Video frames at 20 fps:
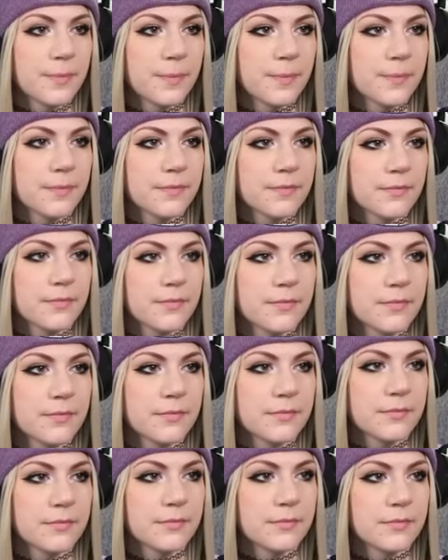
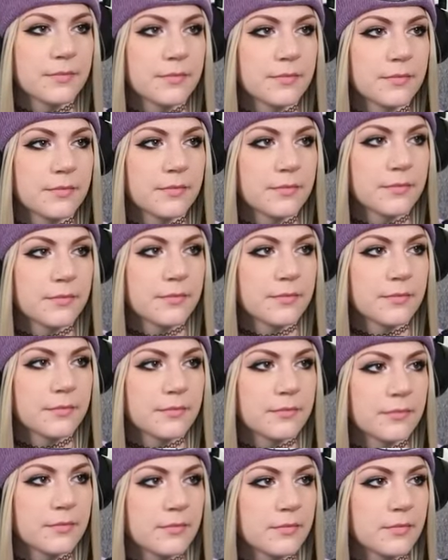
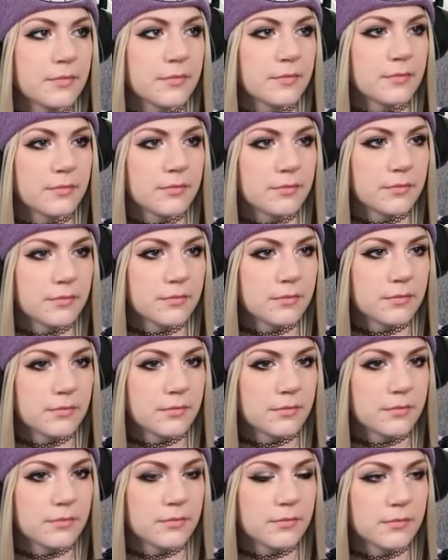
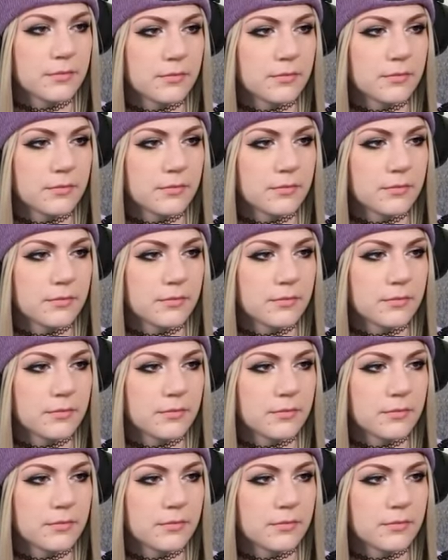Nobody speaks.